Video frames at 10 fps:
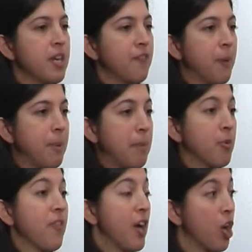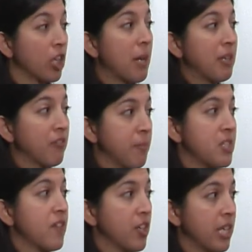from people that are coming from
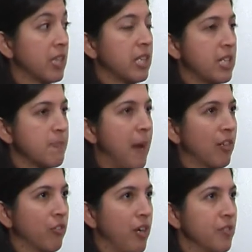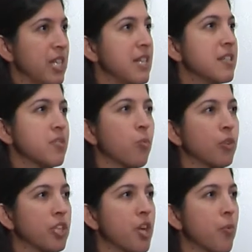this very elitist background is,
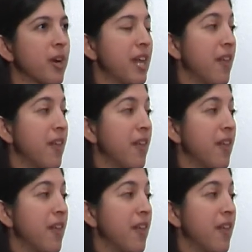well, you know what?